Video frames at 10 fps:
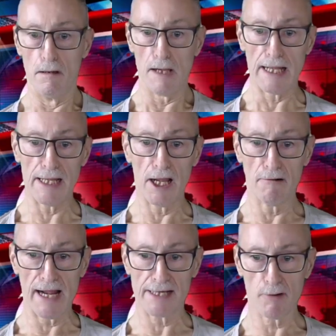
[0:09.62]

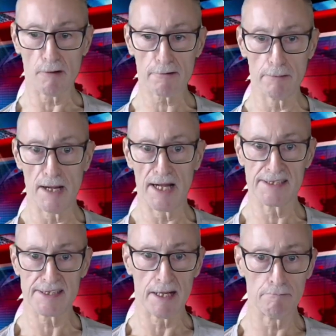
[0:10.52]
Hello and welcome,
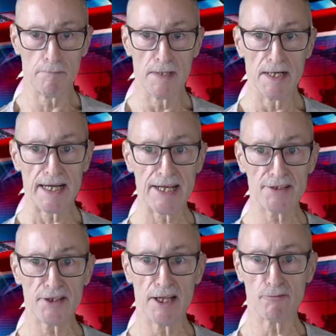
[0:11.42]
and
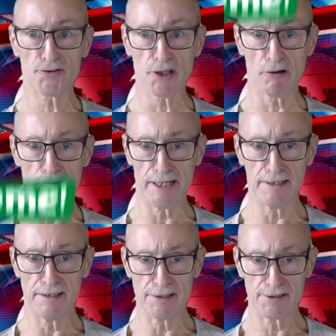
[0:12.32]
here's a little
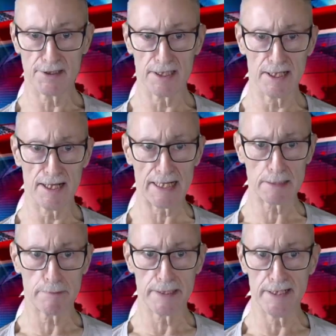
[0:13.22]
story that
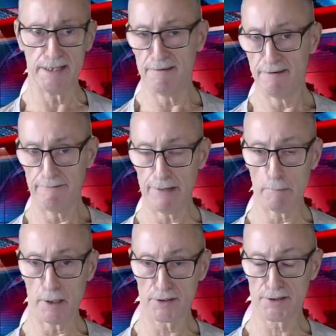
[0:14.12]
had me
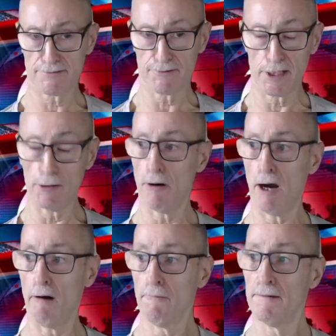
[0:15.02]
flummoxed for a little
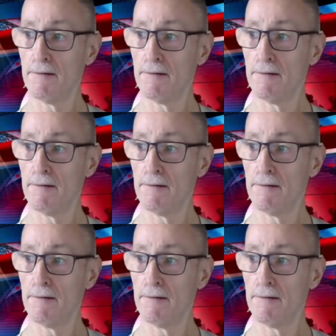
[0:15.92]
while.